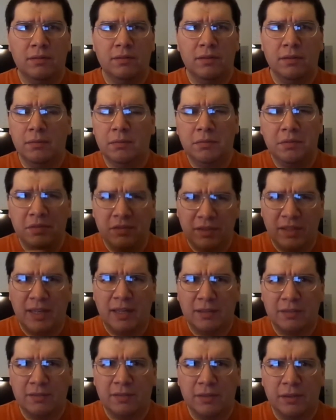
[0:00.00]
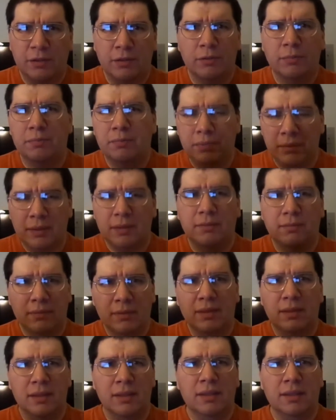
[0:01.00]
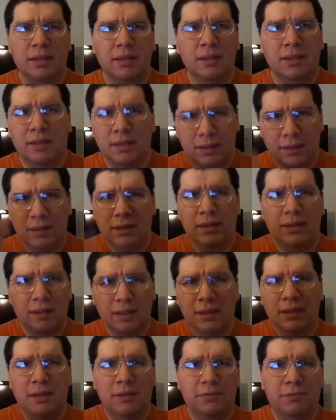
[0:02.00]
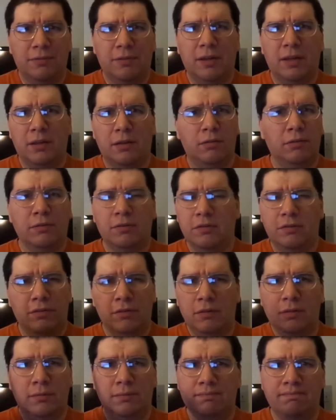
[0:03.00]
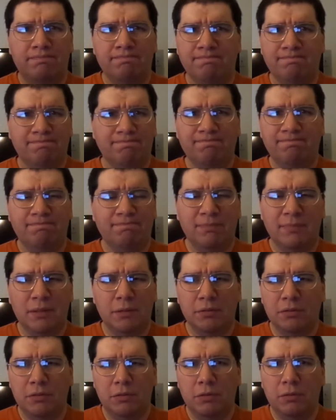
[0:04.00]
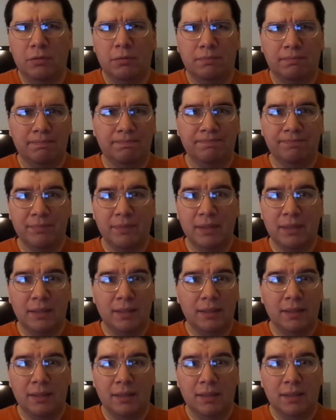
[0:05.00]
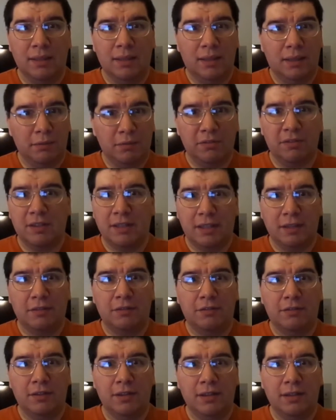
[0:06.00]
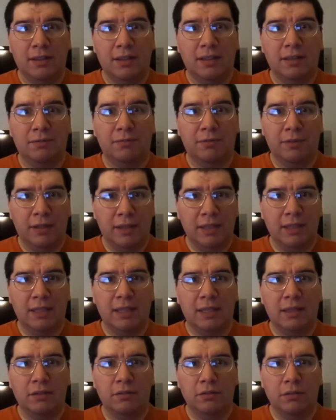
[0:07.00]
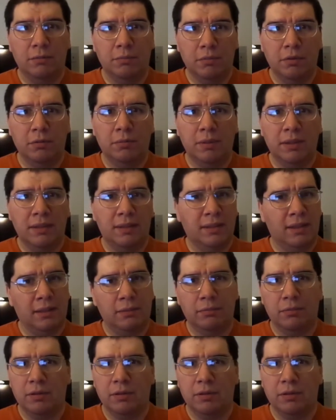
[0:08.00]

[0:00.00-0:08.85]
some of his acts here, but it followed, so it was cool. I'm just glad to see that he finally got a new movie that I